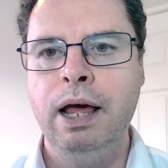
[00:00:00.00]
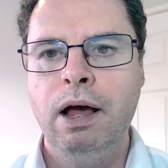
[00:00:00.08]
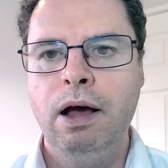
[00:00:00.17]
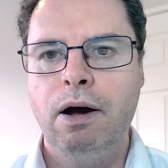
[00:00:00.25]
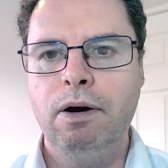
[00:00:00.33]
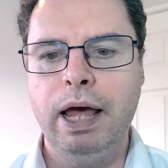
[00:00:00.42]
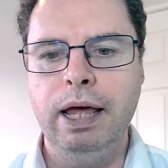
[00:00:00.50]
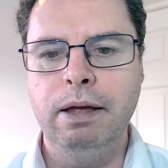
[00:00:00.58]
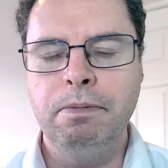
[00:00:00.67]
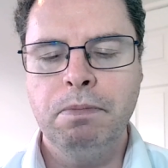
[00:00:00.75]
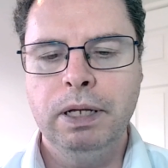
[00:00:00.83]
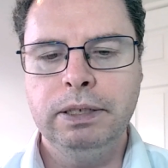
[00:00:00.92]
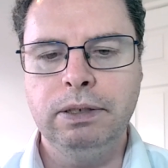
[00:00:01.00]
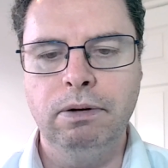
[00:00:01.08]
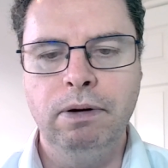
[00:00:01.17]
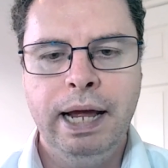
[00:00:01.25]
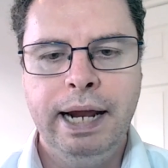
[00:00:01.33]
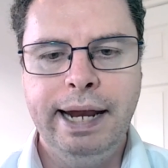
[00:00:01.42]
Okay, so
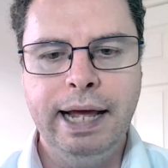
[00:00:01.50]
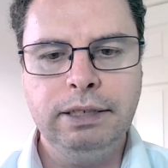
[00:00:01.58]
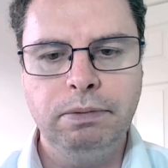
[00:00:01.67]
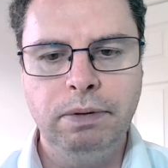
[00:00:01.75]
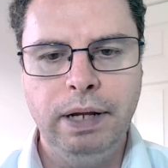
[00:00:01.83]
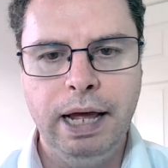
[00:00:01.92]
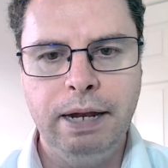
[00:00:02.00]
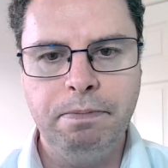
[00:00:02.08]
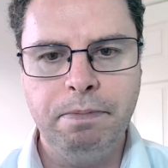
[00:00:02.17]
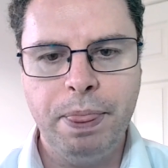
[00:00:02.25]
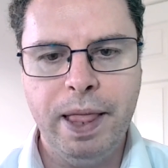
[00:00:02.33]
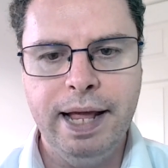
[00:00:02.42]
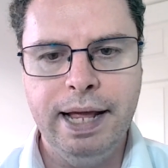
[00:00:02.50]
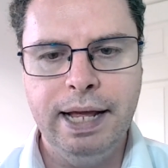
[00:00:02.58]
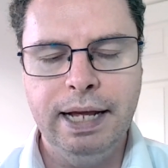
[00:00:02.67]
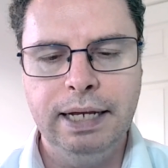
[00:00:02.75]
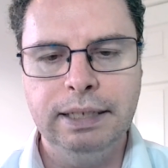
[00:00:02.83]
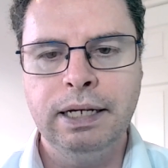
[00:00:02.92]
next one then
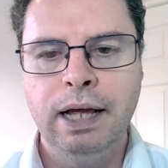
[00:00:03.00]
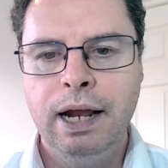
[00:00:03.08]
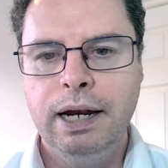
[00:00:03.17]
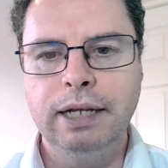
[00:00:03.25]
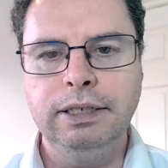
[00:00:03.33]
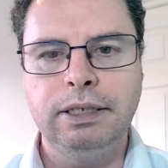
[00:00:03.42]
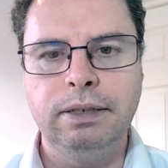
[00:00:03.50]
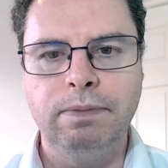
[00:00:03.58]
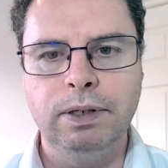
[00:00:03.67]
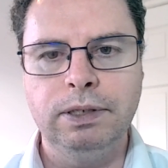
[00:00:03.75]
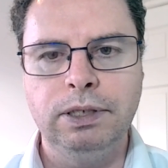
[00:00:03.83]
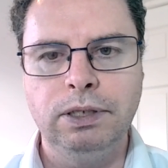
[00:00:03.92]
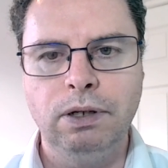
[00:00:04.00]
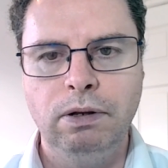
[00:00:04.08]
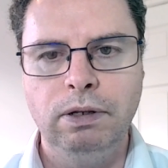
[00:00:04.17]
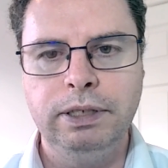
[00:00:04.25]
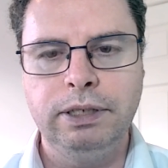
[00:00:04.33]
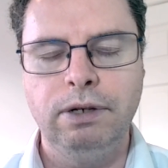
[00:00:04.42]
is Leinster versus Ulster.